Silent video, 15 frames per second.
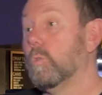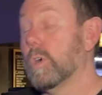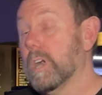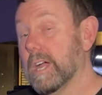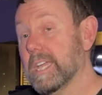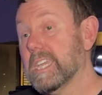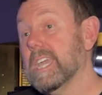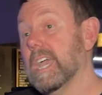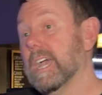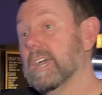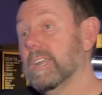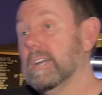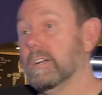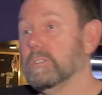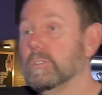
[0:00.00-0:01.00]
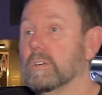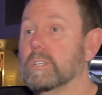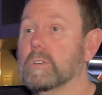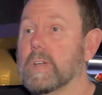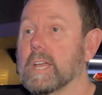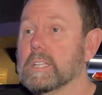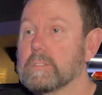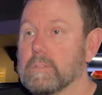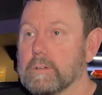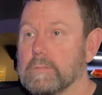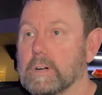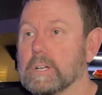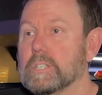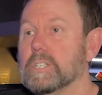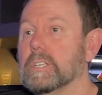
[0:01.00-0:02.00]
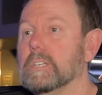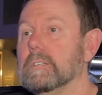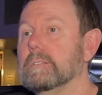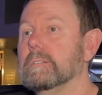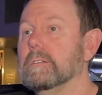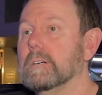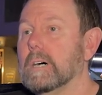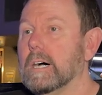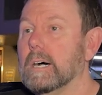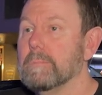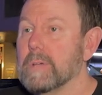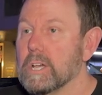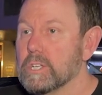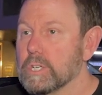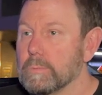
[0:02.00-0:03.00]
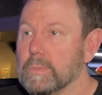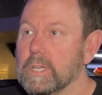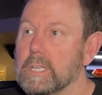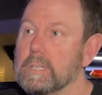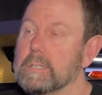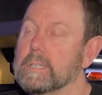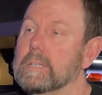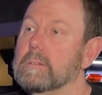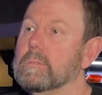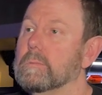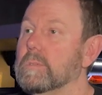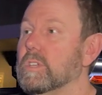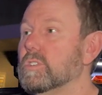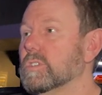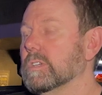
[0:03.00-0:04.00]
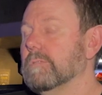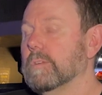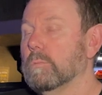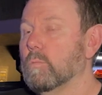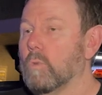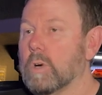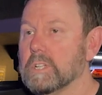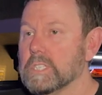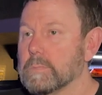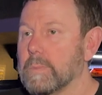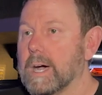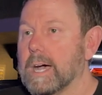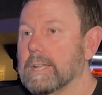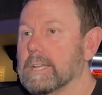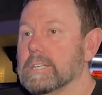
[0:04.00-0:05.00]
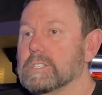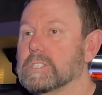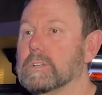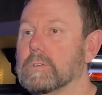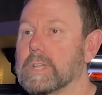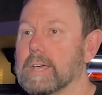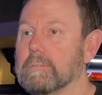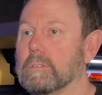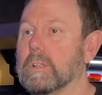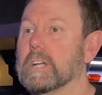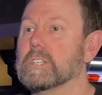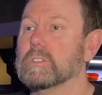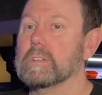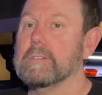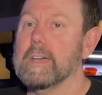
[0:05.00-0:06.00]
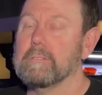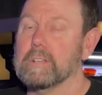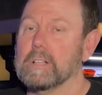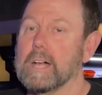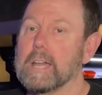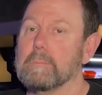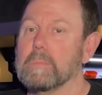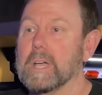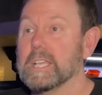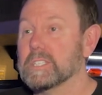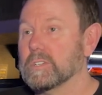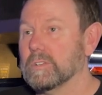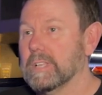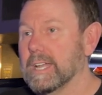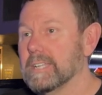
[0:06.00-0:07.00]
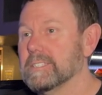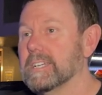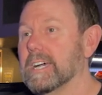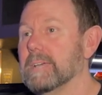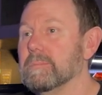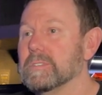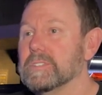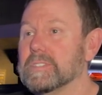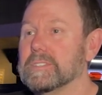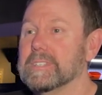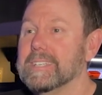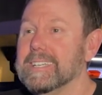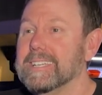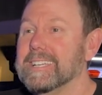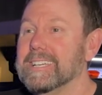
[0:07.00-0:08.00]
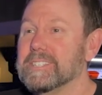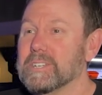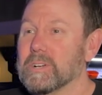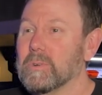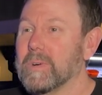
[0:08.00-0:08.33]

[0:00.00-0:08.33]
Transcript: Where I can, I'll do a transfer function measurement, usually from one spot. I just don't have the luxury of having a lot of mics or a lot of time, as you're